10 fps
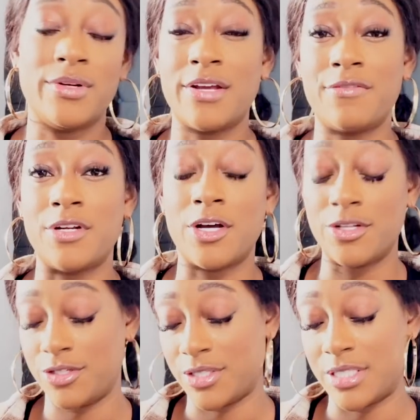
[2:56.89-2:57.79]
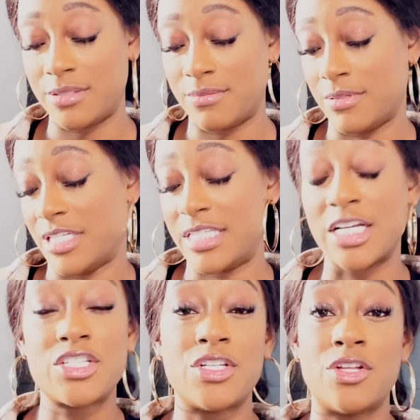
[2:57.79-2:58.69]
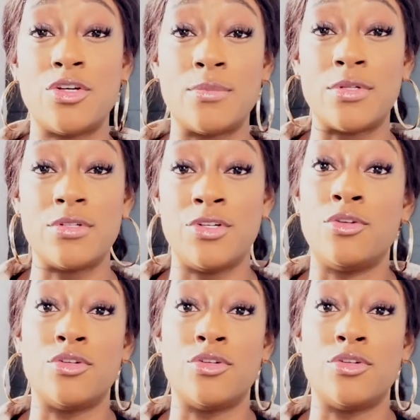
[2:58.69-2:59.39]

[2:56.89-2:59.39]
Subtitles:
If not, just stick to your